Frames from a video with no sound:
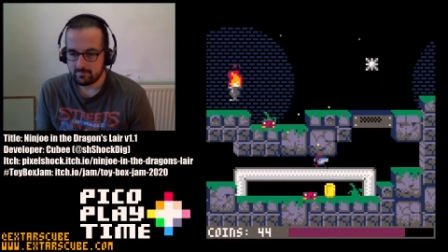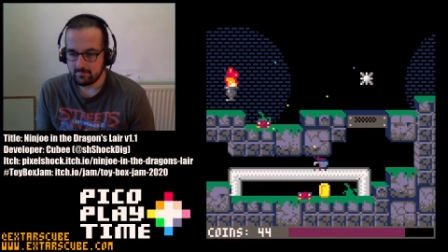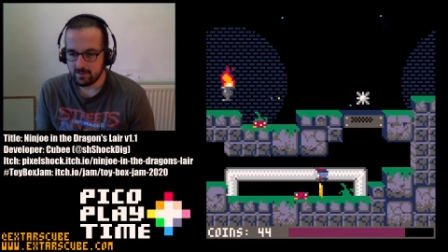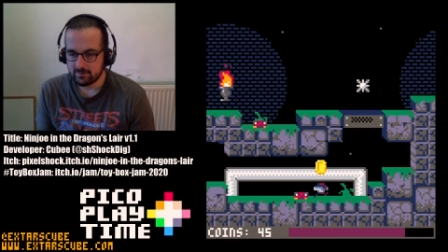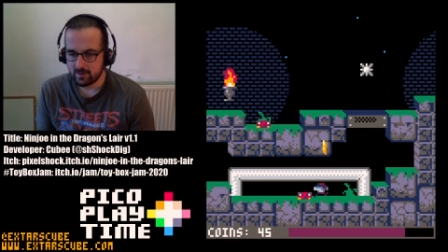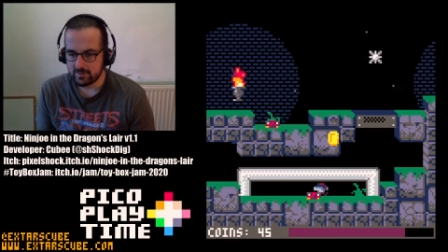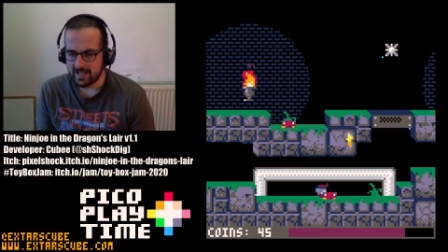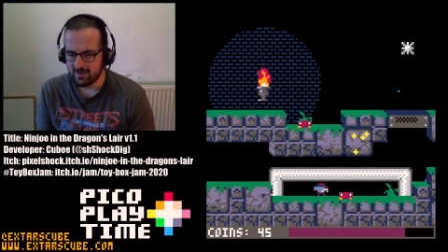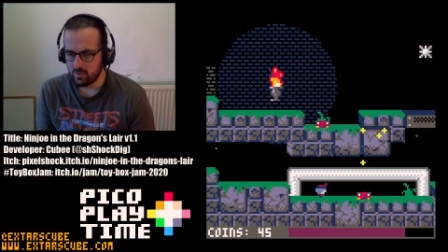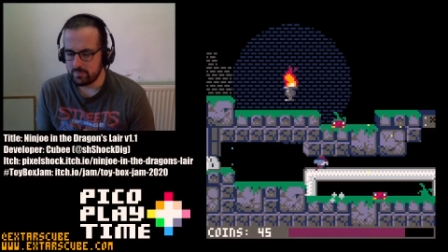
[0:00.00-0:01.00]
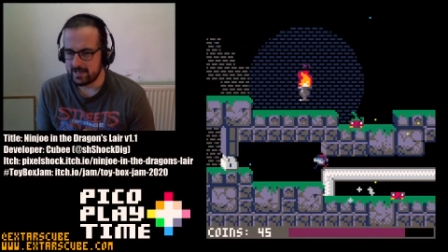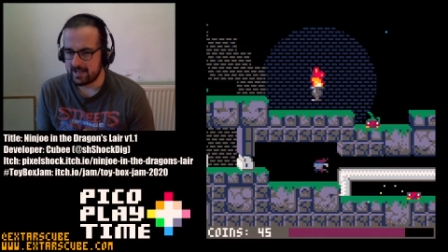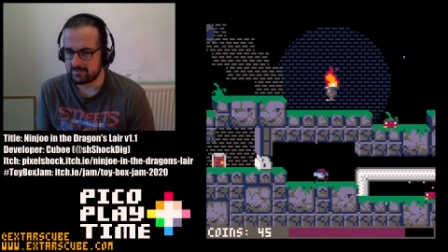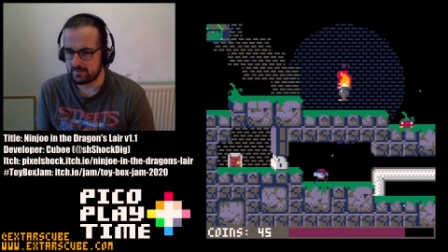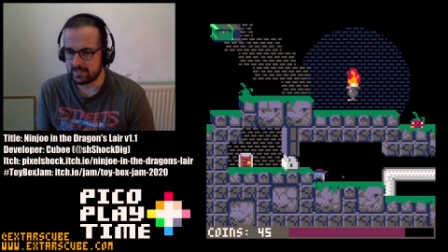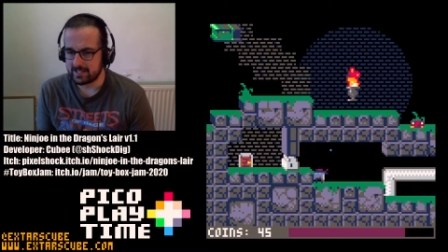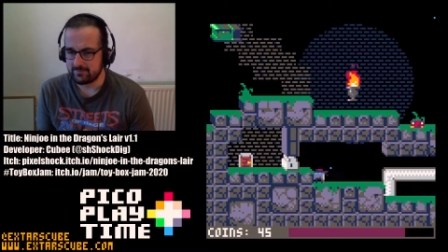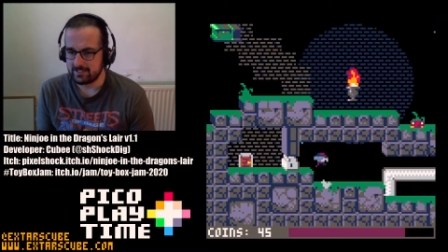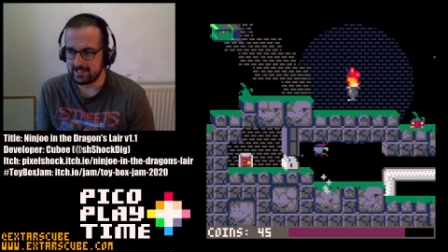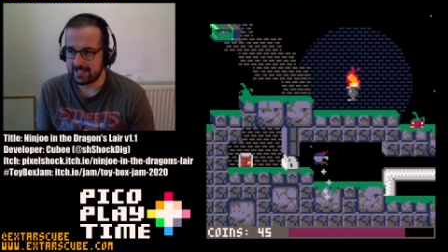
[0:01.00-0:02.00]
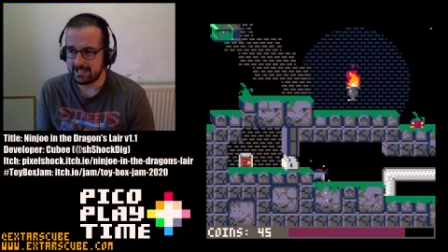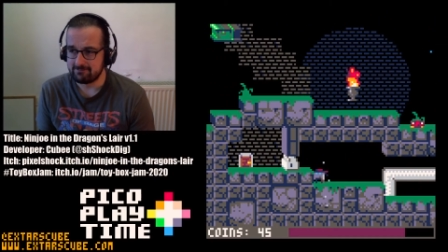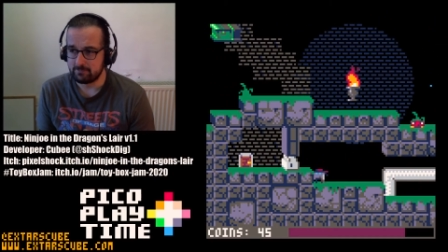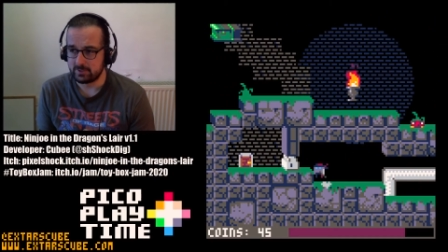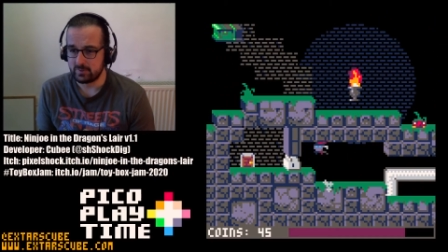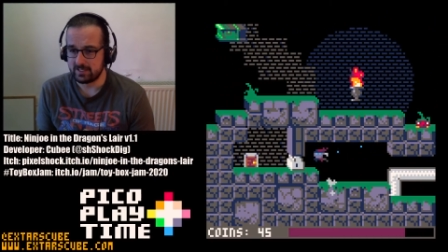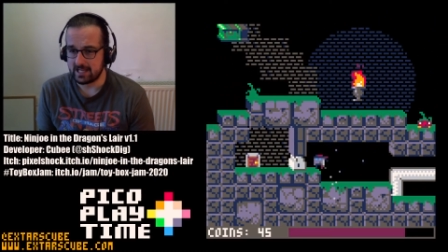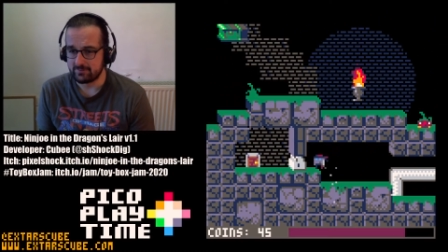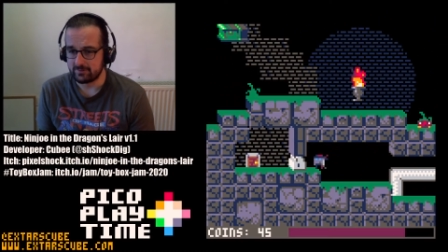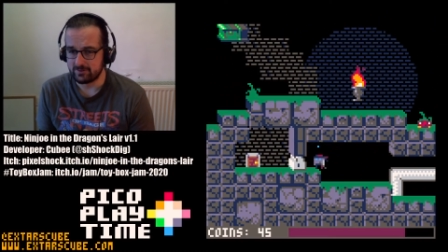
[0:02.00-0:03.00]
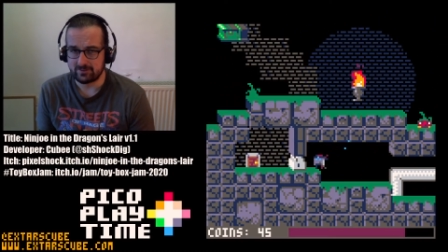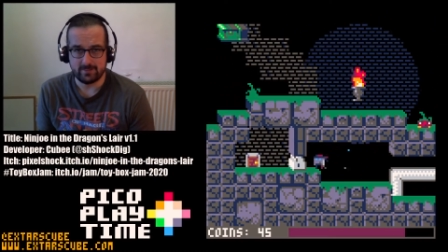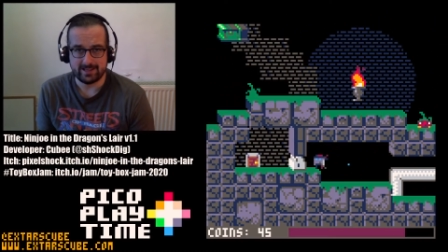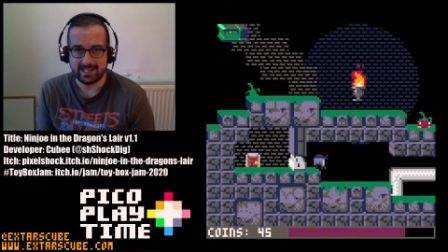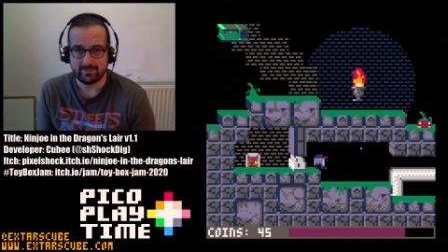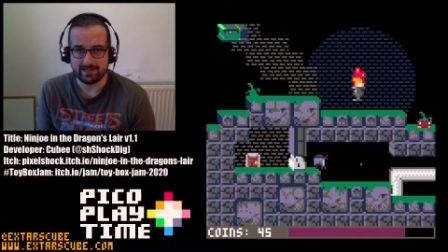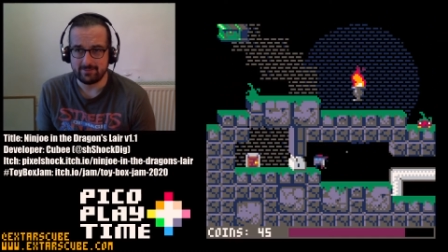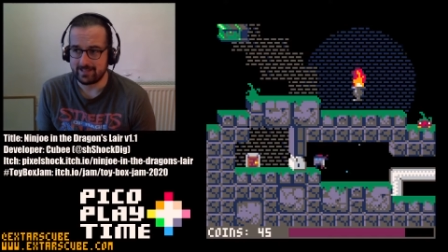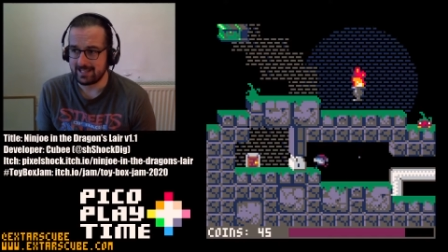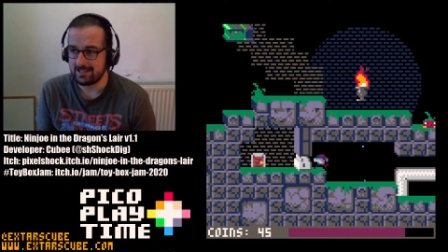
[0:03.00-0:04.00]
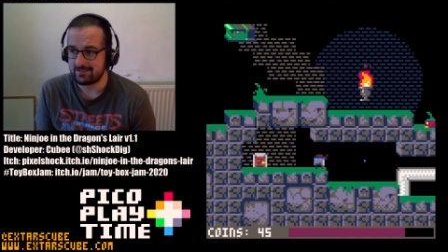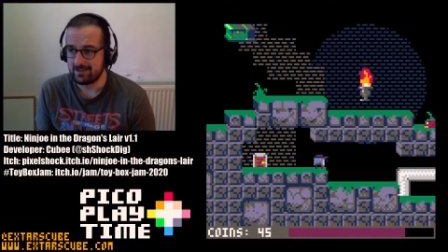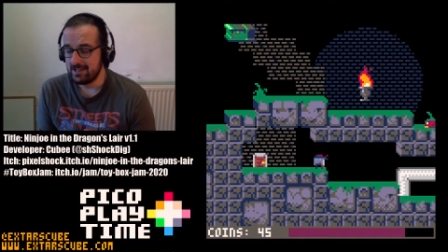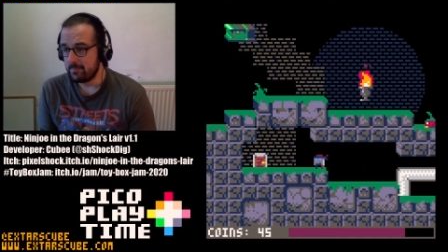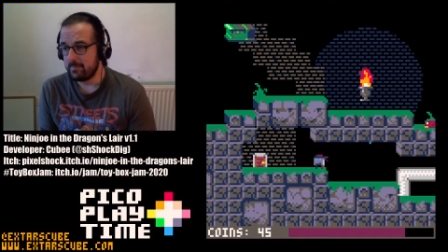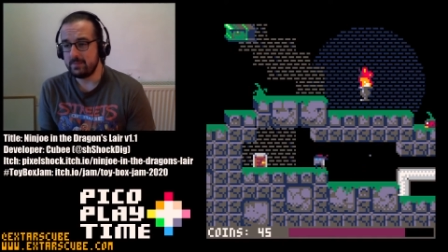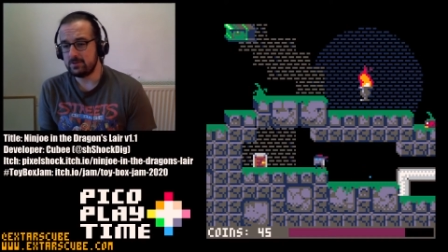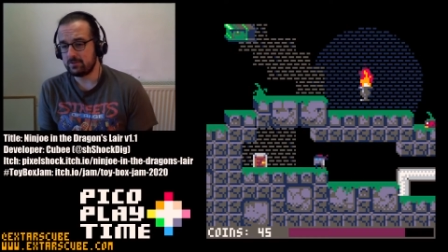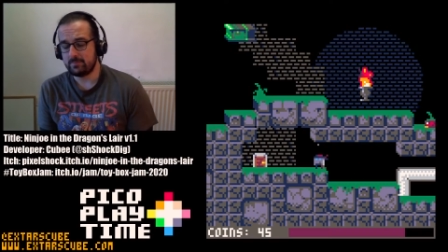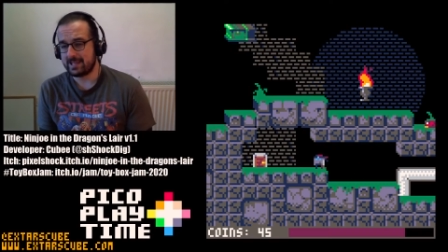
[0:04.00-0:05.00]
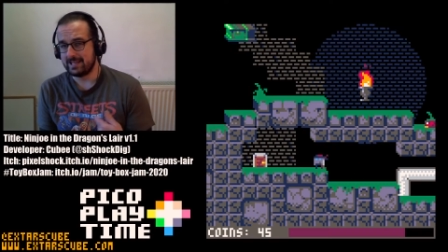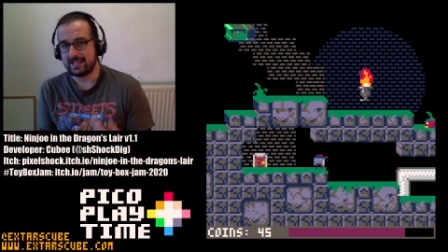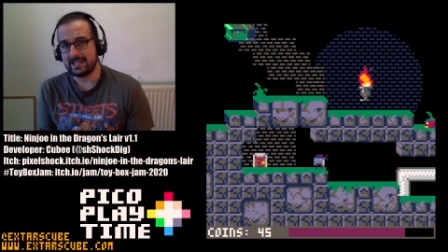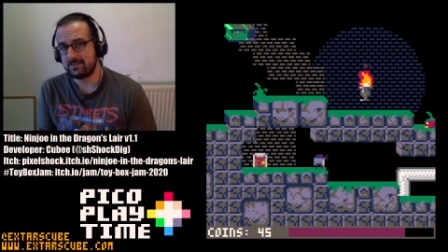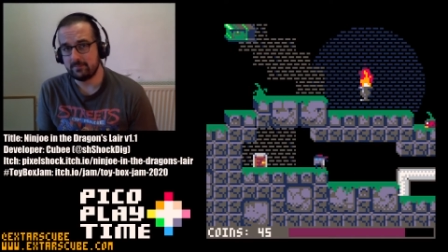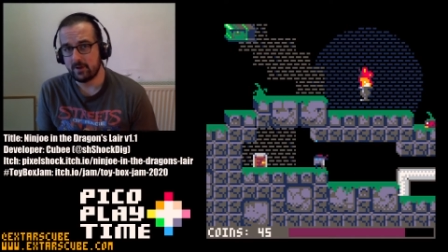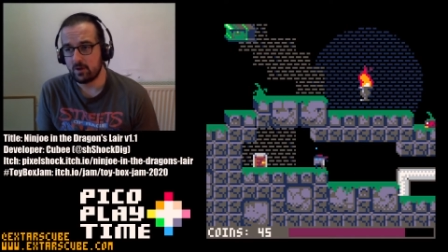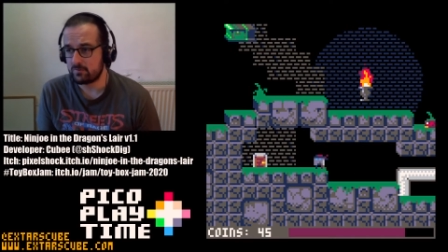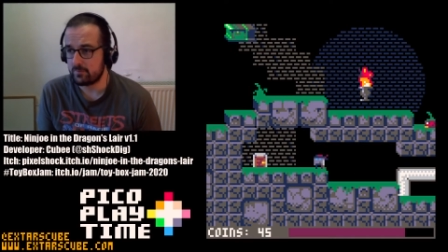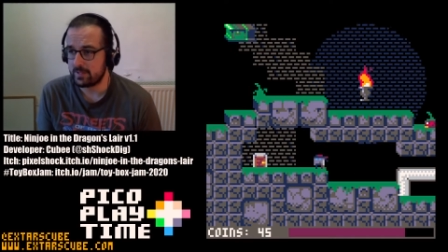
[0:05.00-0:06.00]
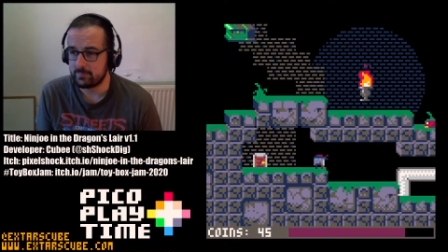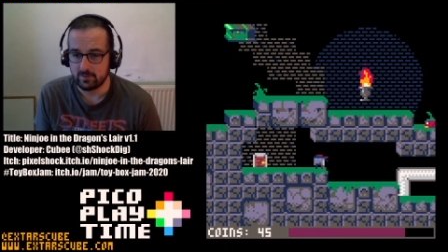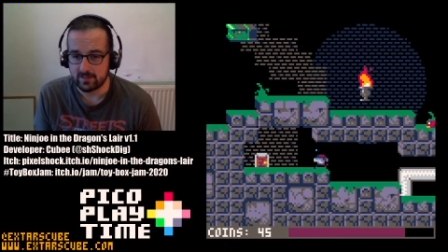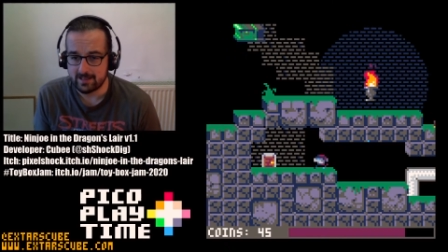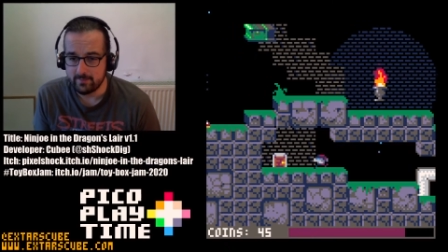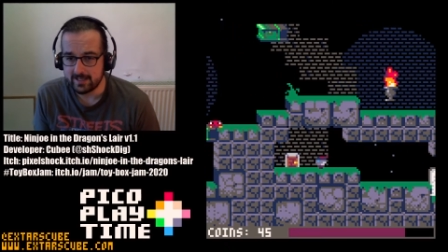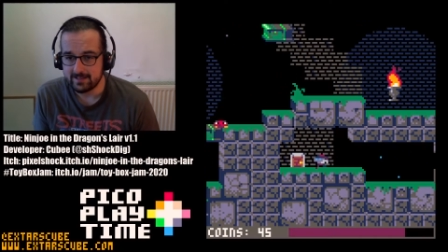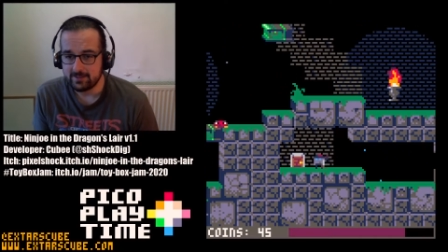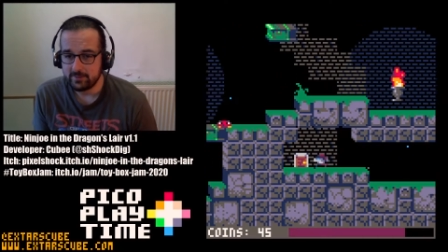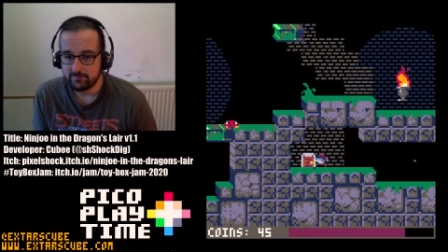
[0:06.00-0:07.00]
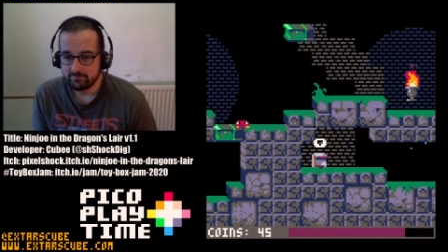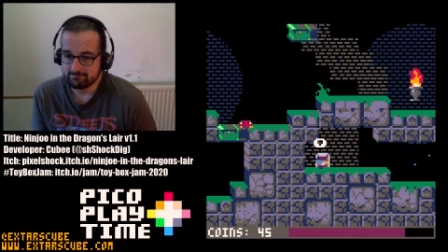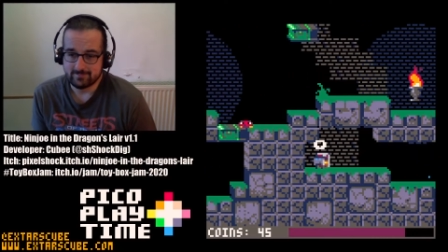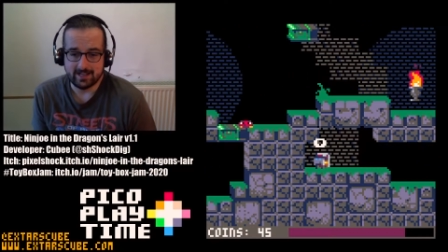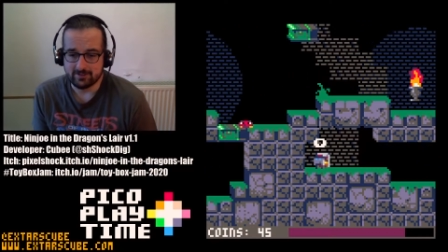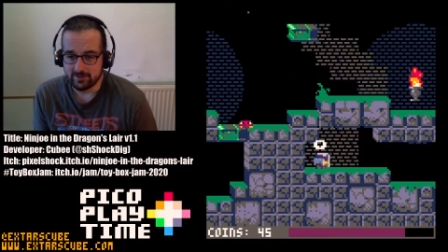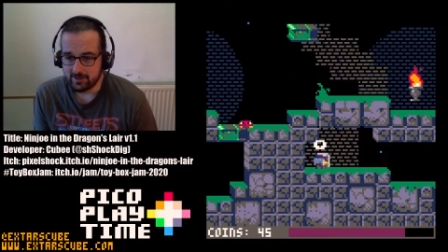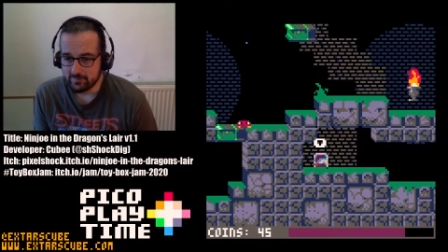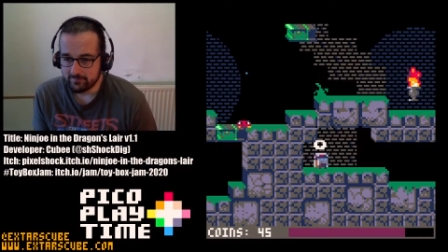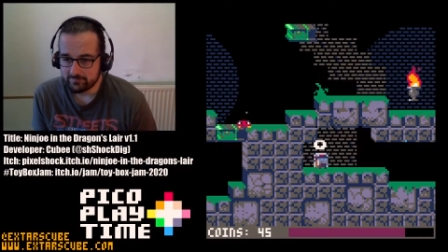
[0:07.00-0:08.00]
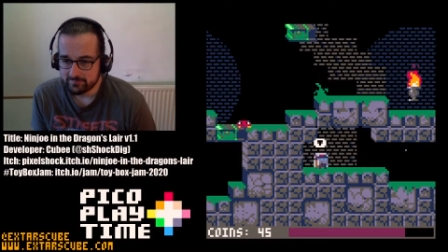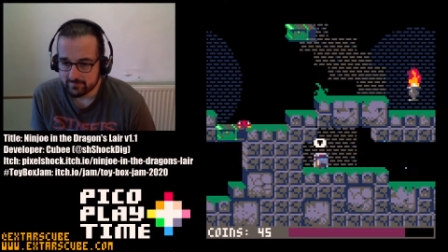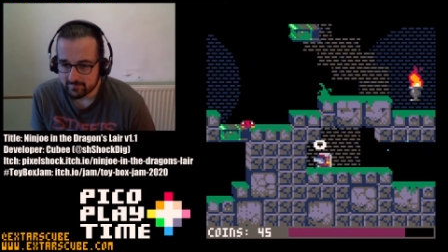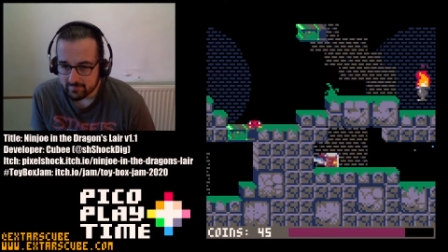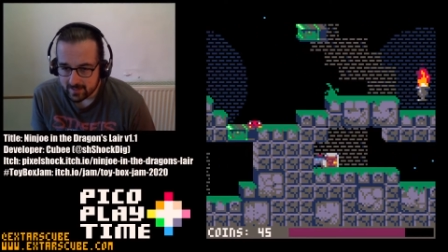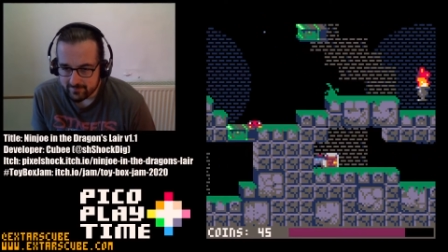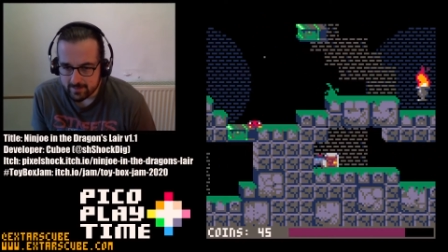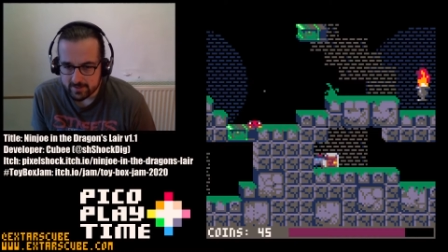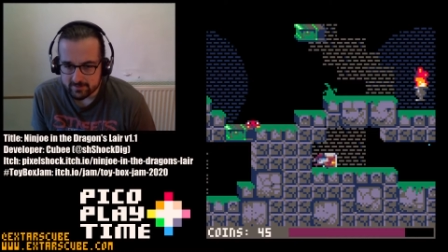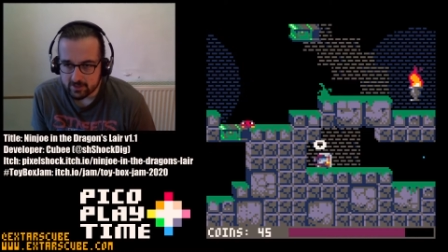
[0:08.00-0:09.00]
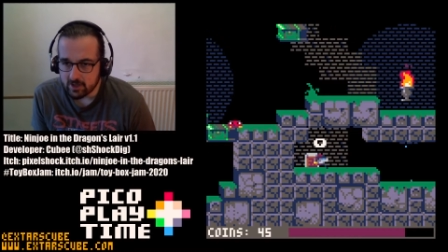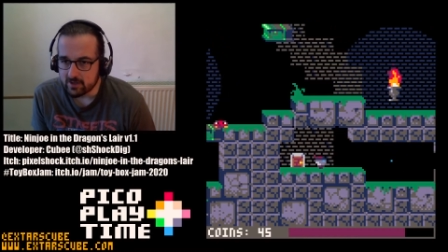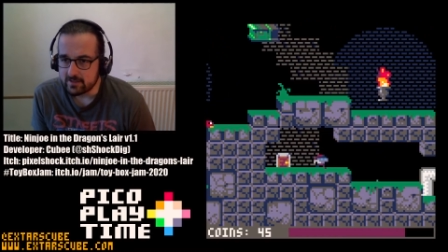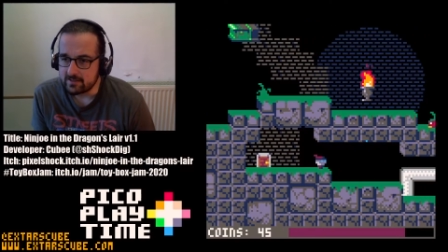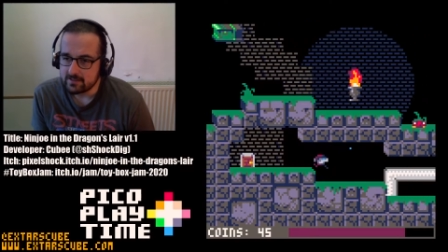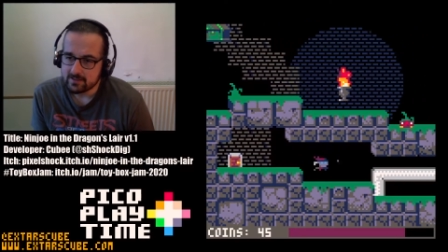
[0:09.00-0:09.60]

So yeah, it would be nice, I think, if you did heal between levels, just to make the game a little bit easier. Maybe just make an easy mode for people like me. I don't know. Have I missed a coin?